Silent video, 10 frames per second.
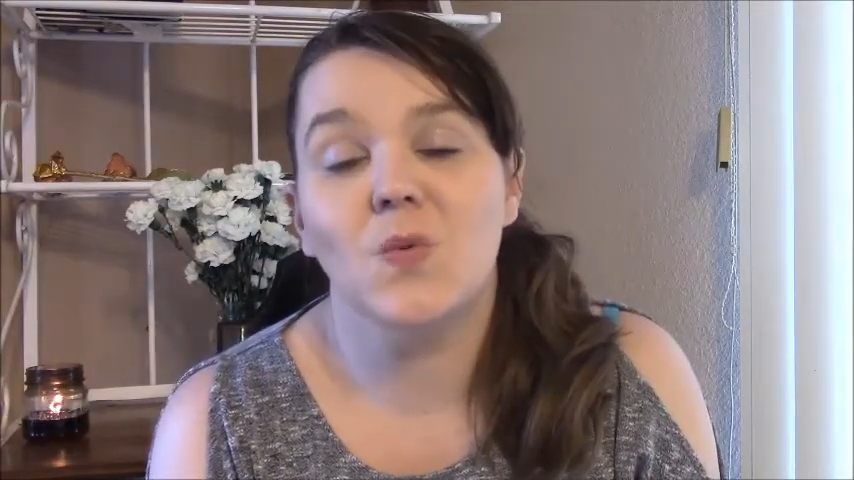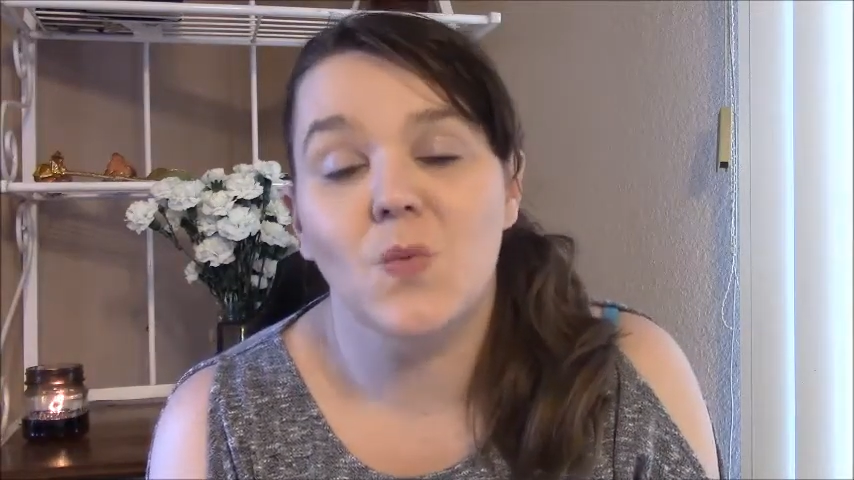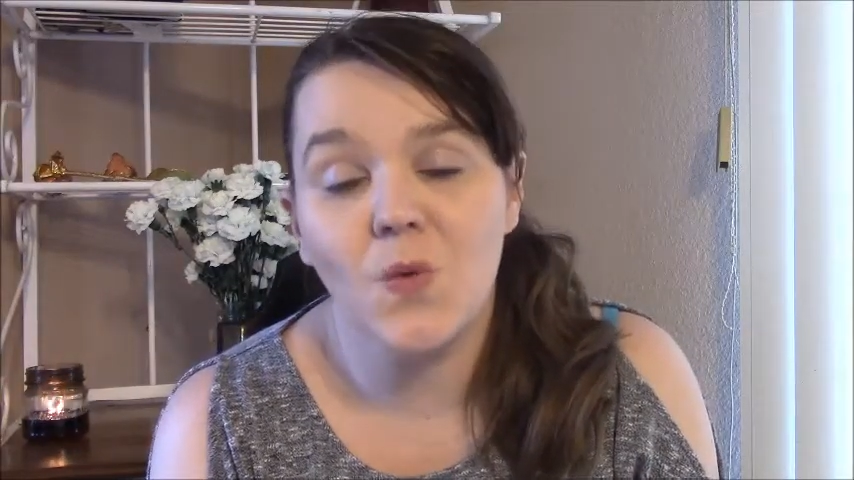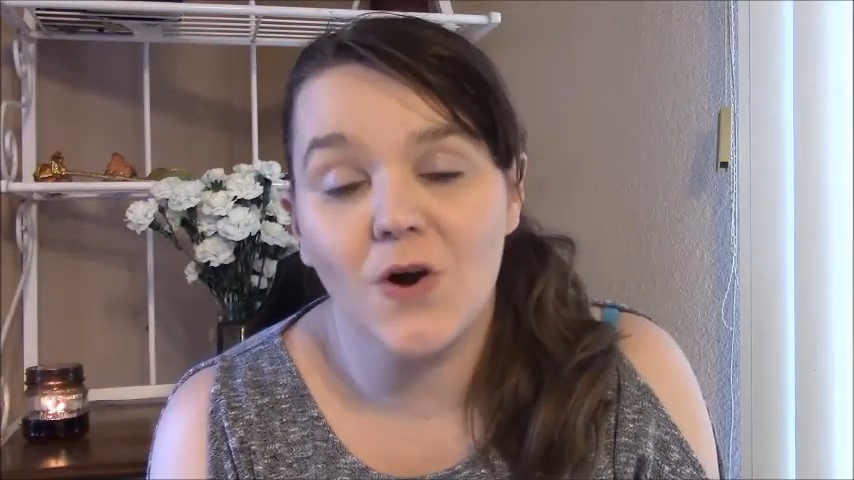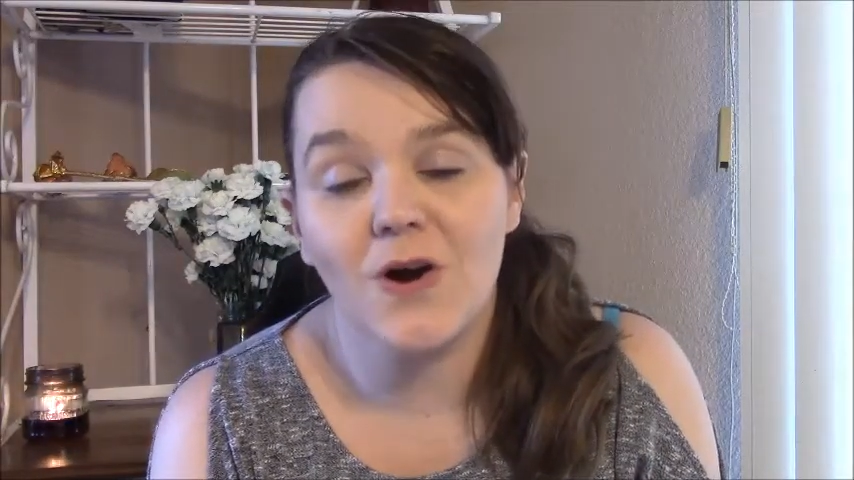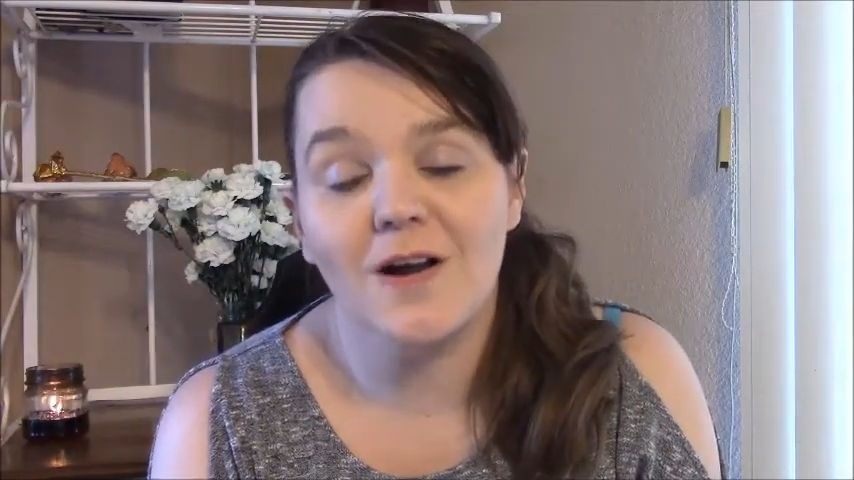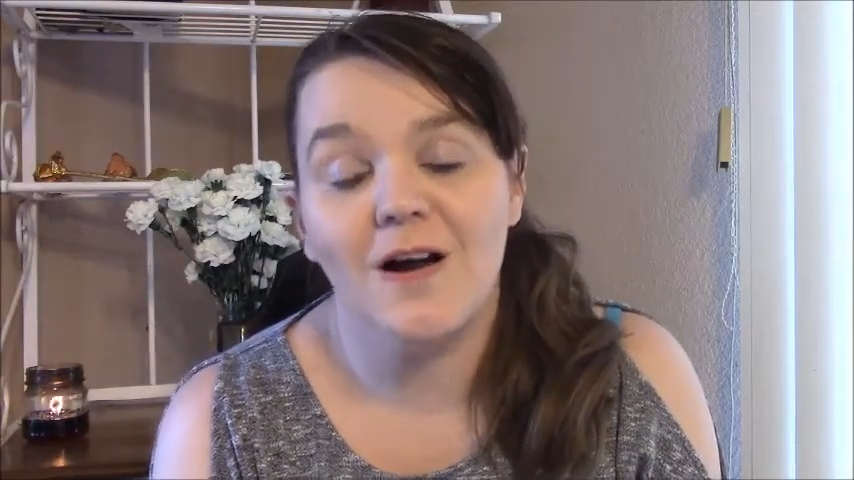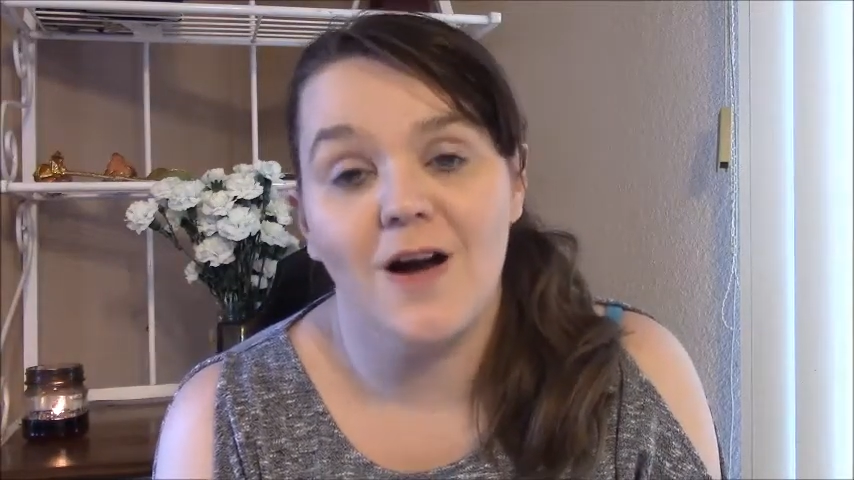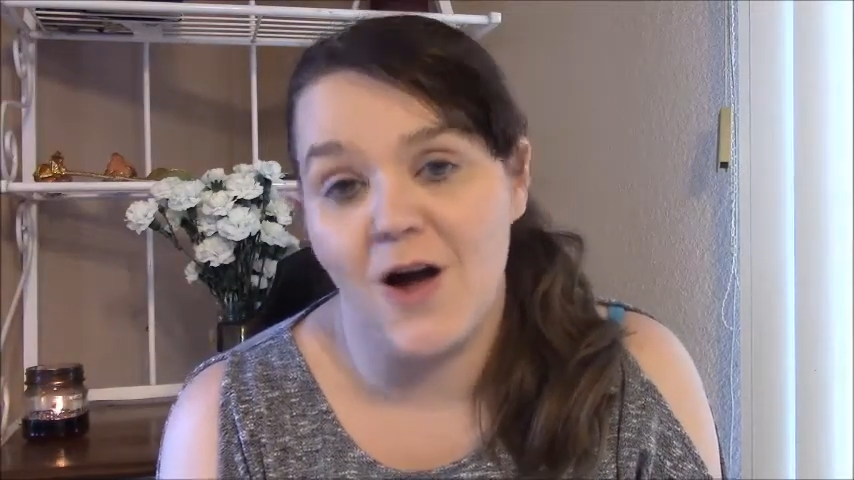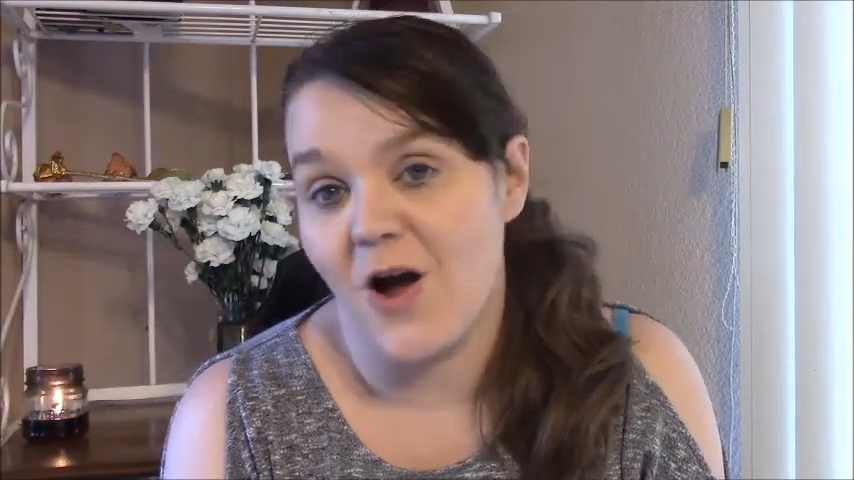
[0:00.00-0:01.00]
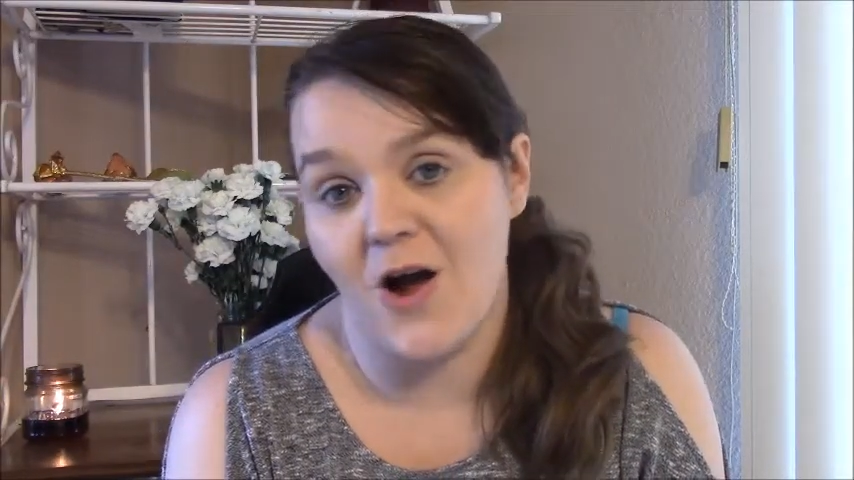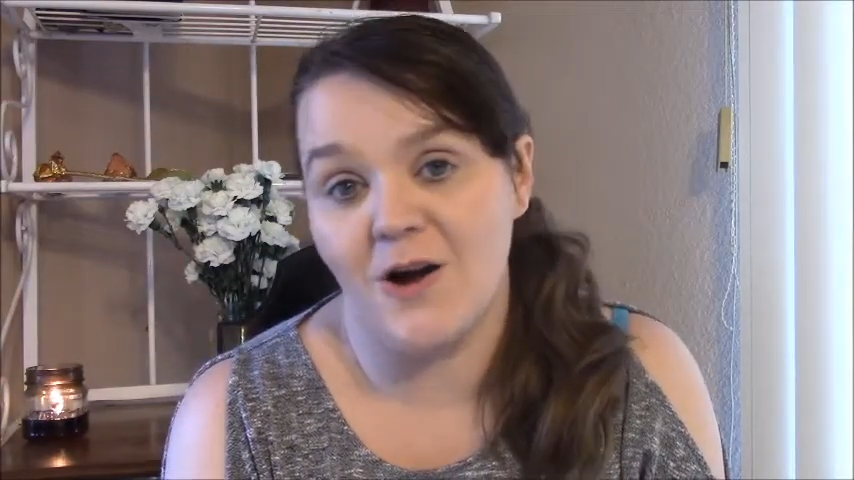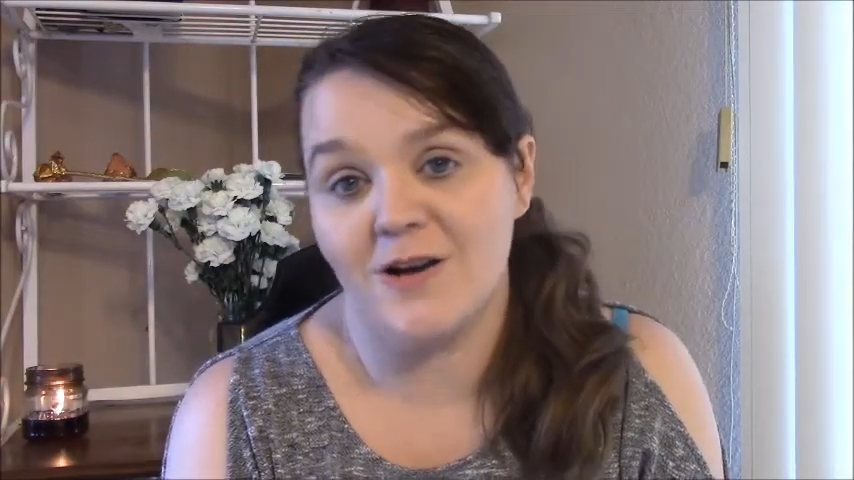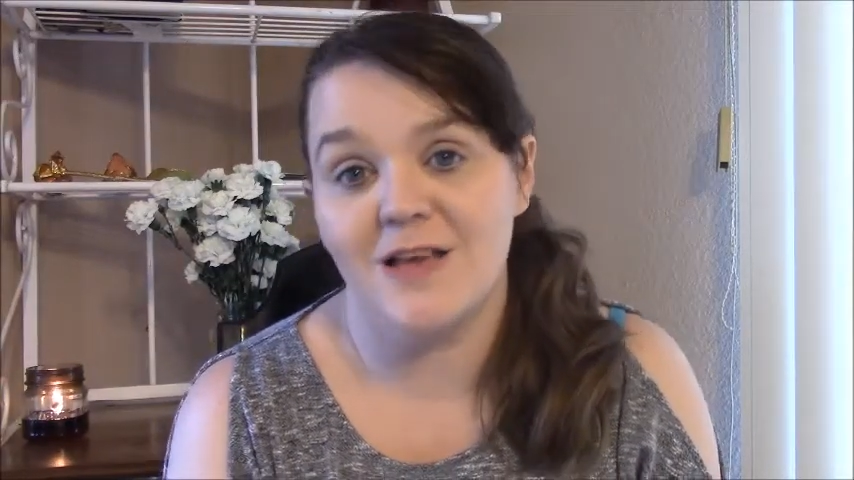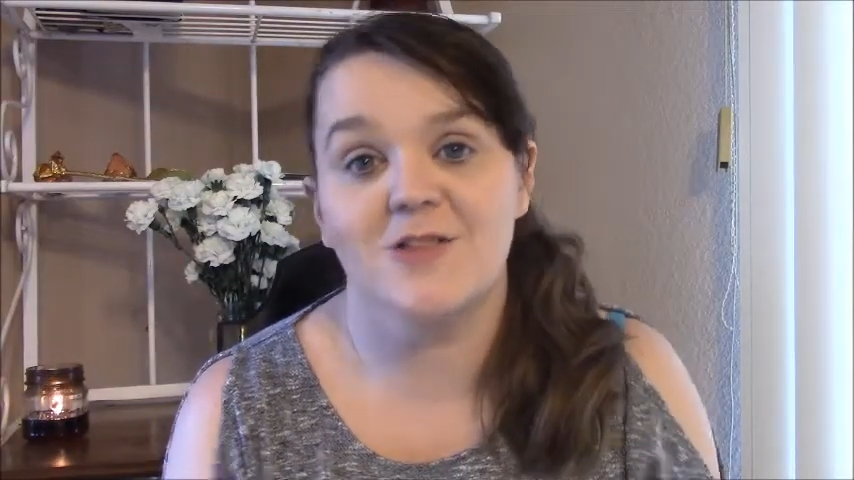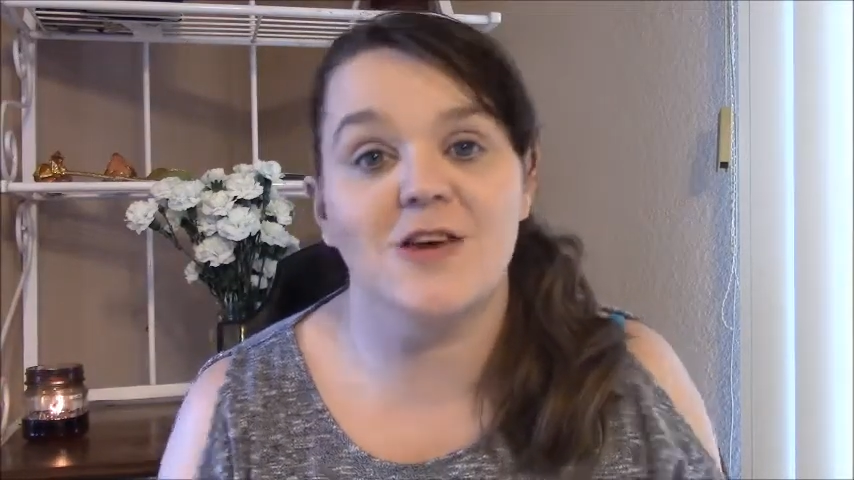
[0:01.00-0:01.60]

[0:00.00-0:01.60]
work hard.